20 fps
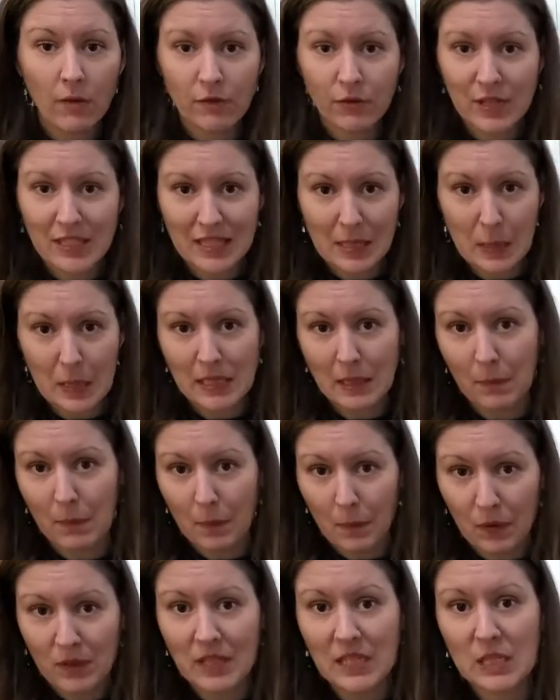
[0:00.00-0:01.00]
freezing these. I'm gonna
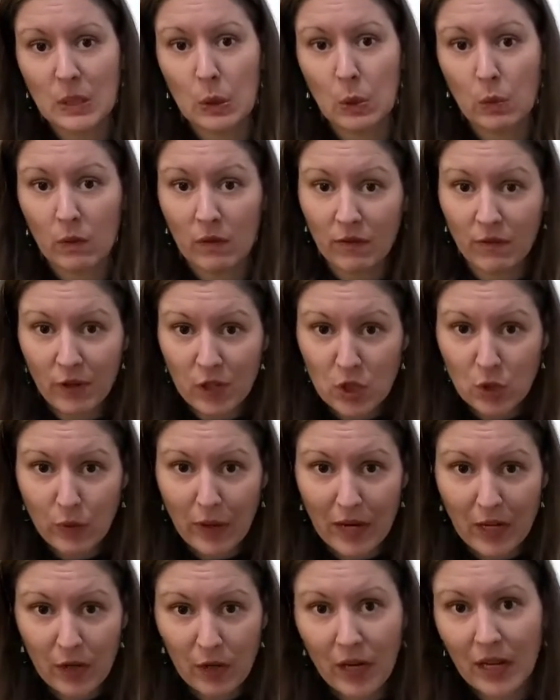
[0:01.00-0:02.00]
put these in the
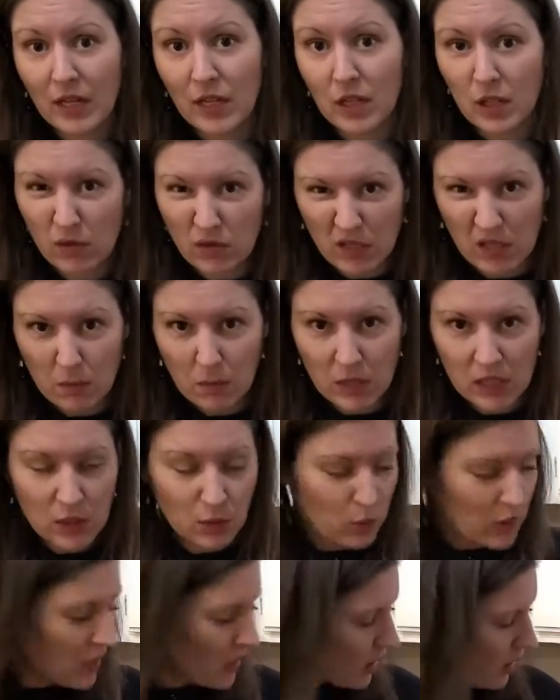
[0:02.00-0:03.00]
refrigerator and use them this
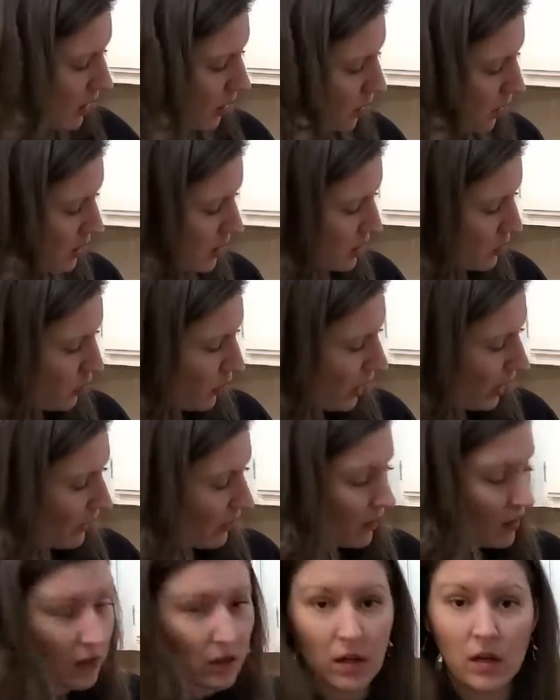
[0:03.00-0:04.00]
week, which is why
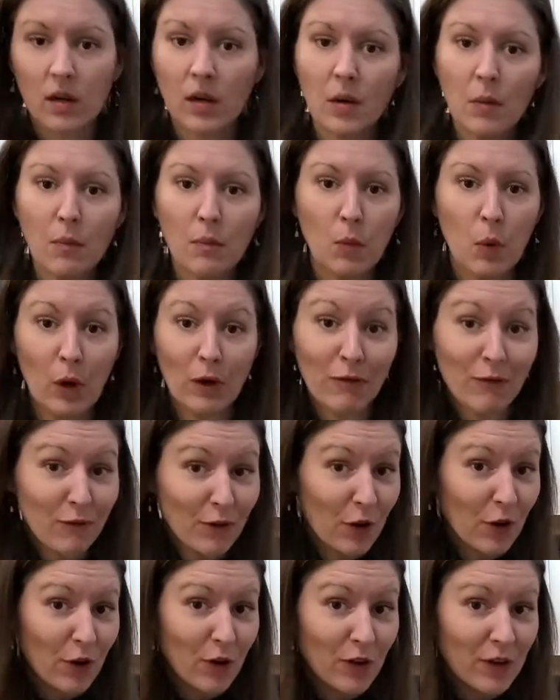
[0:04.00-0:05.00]
they're more
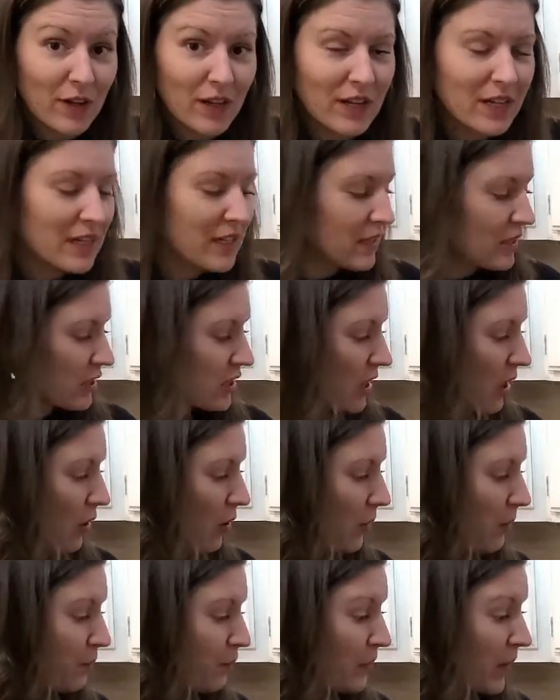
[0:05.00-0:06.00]
full.
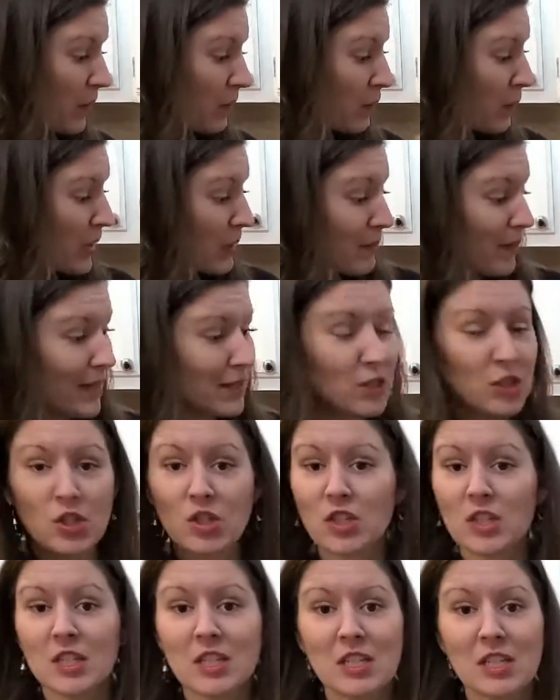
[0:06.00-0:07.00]
So pretty much
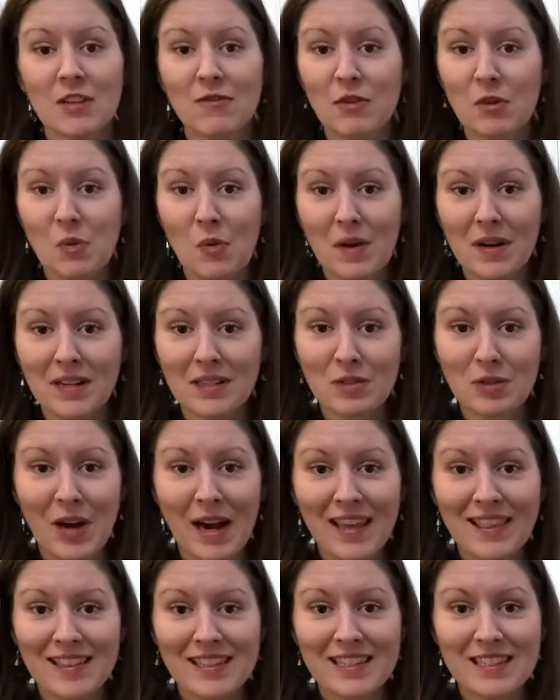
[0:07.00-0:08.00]
just, if you wanna try
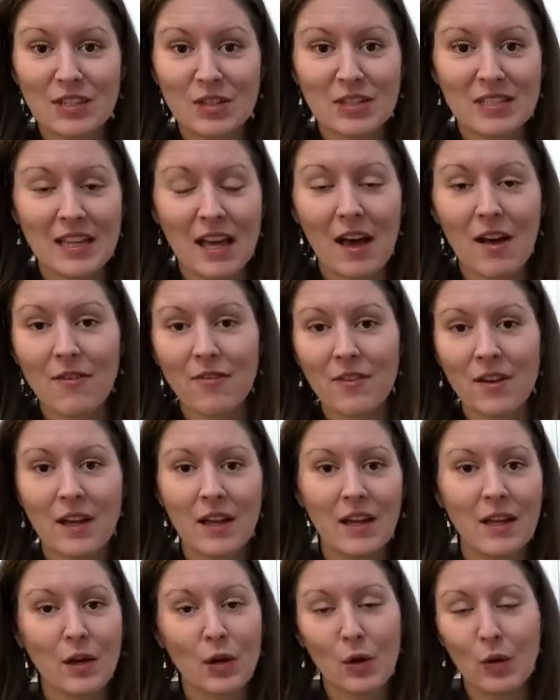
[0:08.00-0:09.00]
this yourself,
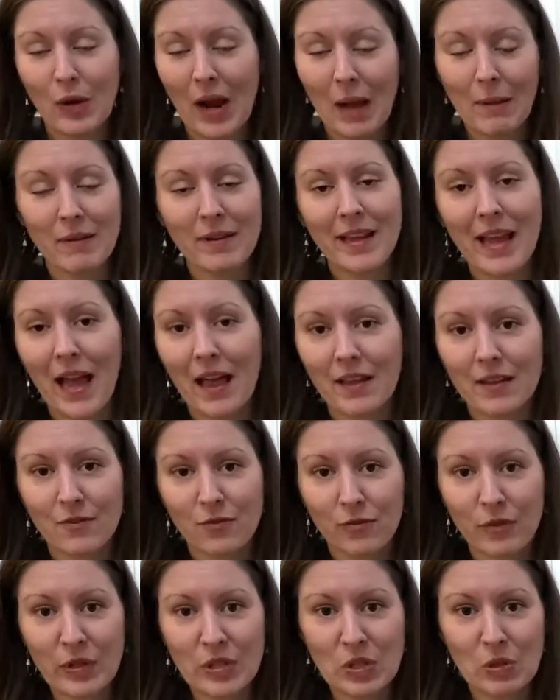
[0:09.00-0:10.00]
grab a gallon
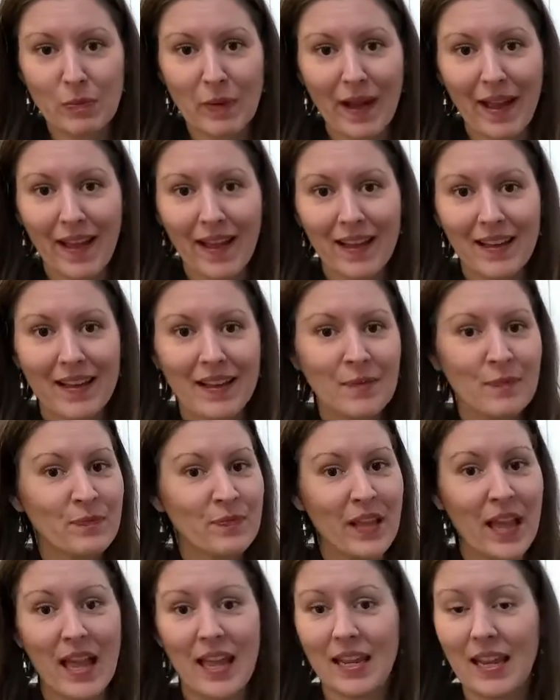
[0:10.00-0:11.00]
freezer bag,
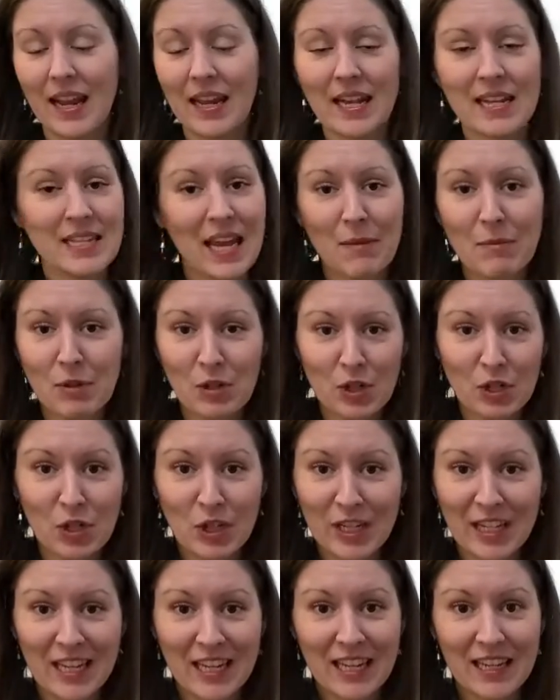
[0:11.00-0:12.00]
and anytime you're
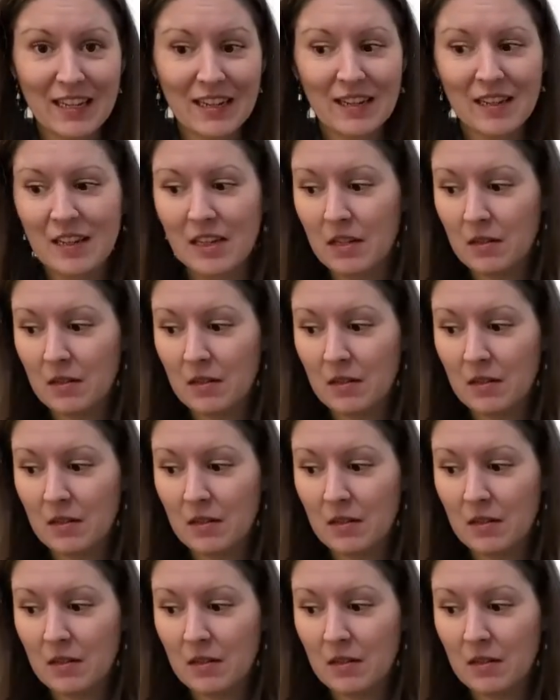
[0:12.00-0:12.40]
cooking,